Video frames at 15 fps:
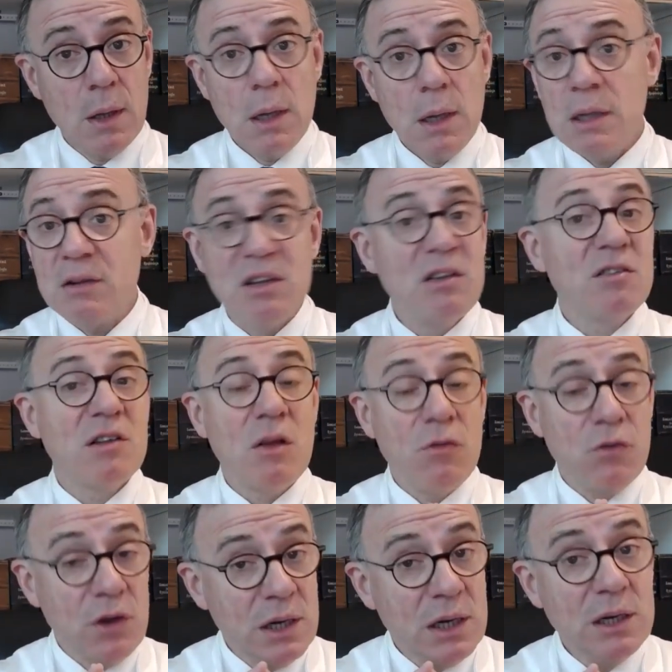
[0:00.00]
It is
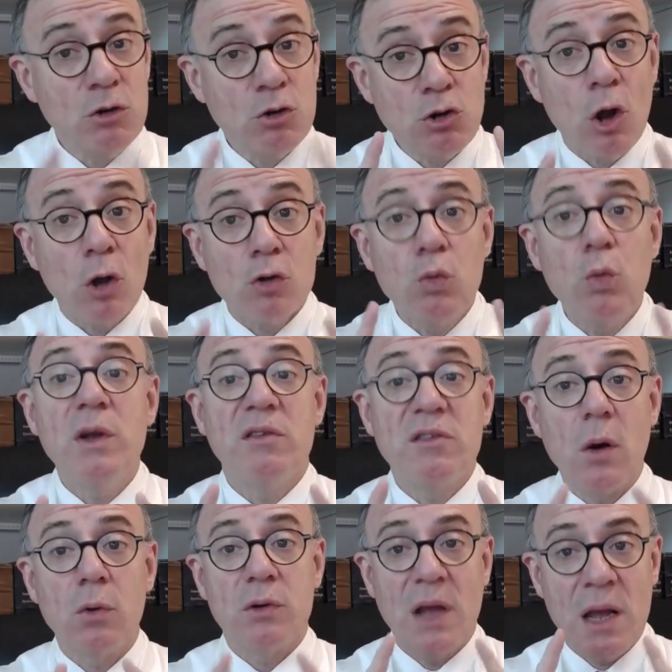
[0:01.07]
definitely not
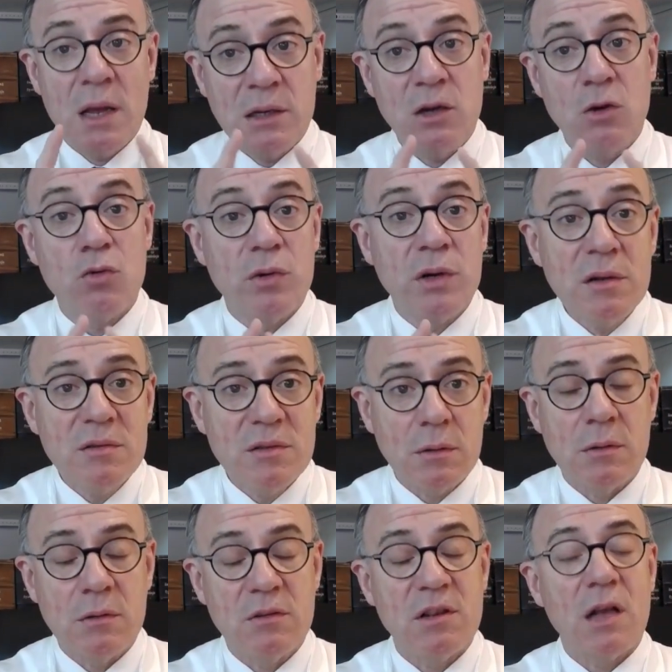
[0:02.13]
without any
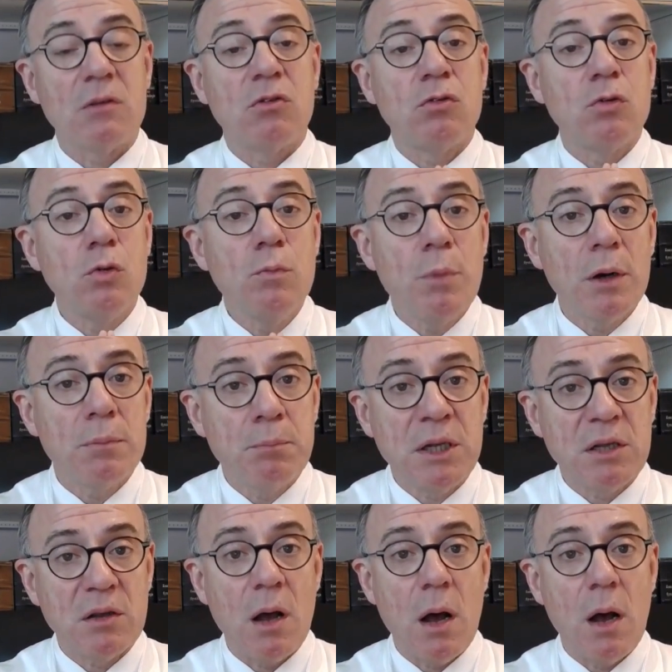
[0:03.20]
reason that Subodh
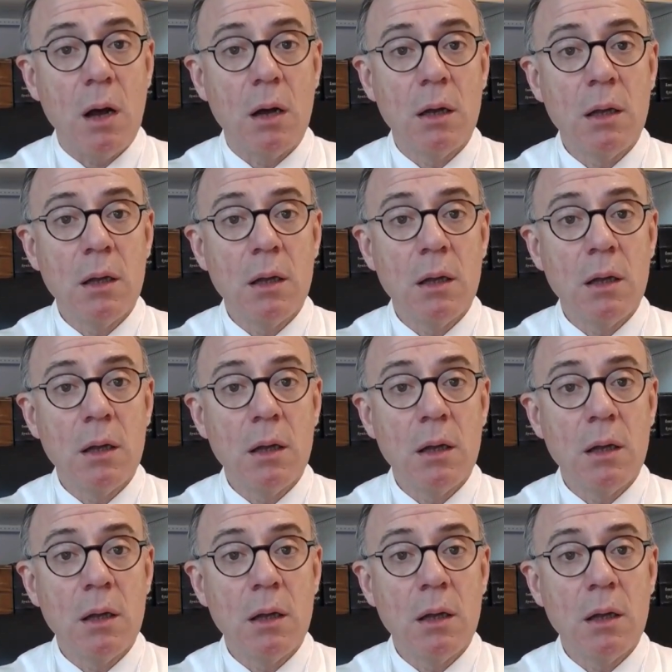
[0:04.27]
Mitra